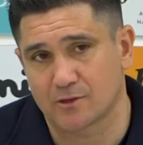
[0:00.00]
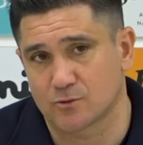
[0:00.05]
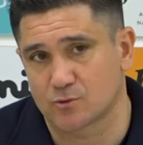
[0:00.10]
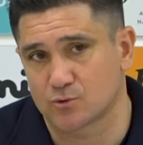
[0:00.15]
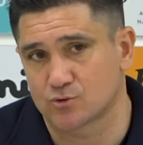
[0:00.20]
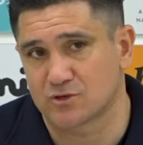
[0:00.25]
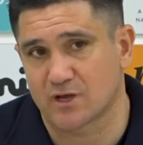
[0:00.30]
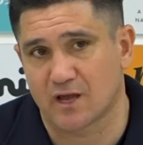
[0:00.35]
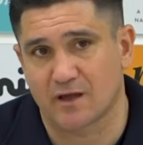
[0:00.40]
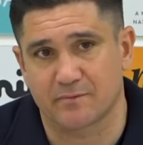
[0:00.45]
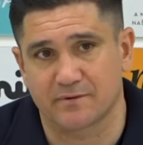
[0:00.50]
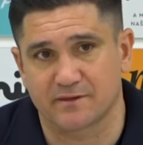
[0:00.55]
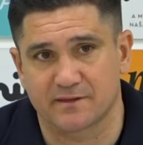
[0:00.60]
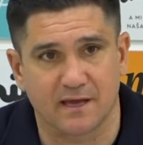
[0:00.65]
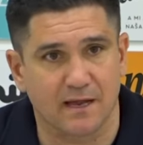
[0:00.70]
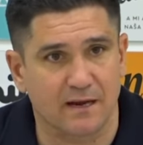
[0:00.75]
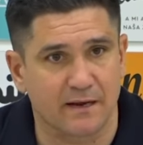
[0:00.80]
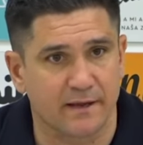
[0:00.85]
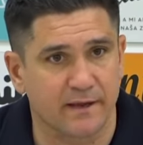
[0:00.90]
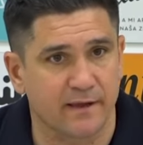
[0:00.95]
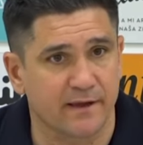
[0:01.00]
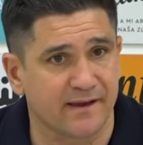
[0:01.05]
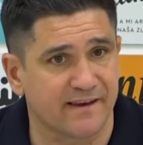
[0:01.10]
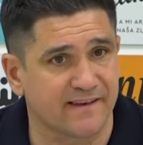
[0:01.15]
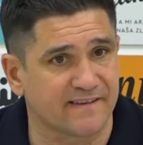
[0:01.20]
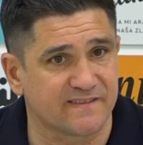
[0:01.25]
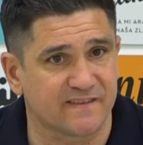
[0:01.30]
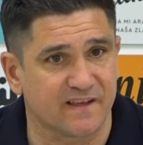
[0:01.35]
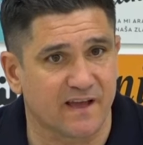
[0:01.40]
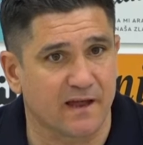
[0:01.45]
Trusa, Vitali,
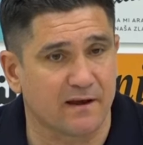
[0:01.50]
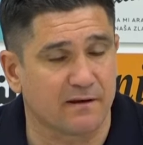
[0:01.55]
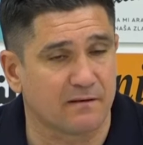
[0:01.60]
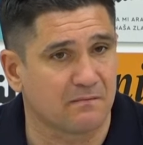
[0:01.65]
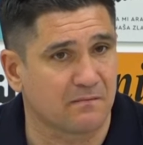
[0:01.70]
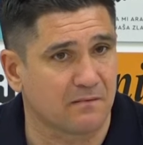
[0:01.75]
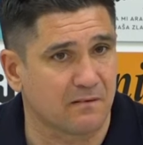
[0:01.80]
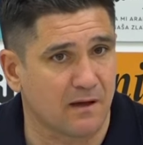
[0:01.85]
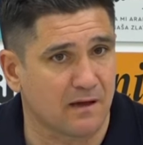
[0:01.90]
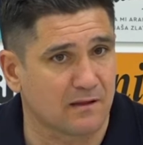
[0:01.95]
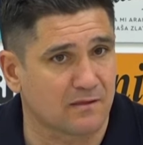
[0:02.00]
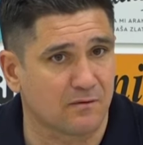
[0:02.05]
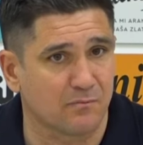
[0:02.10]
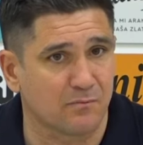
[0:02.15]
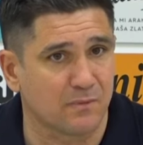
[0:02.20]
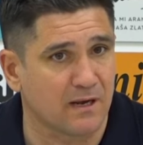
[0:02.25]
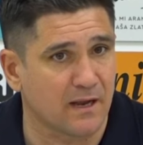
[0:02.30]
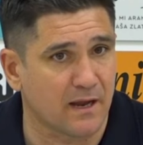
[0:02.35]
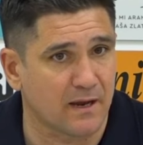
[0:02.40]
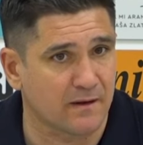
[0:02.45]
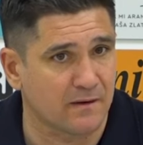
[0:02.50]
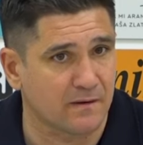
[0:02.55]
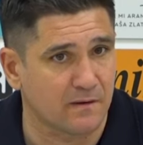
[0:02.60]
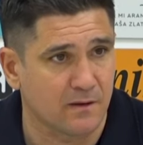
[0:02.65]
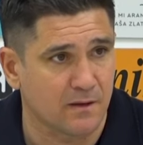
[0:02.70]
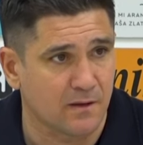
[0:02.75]
Christian and Milan,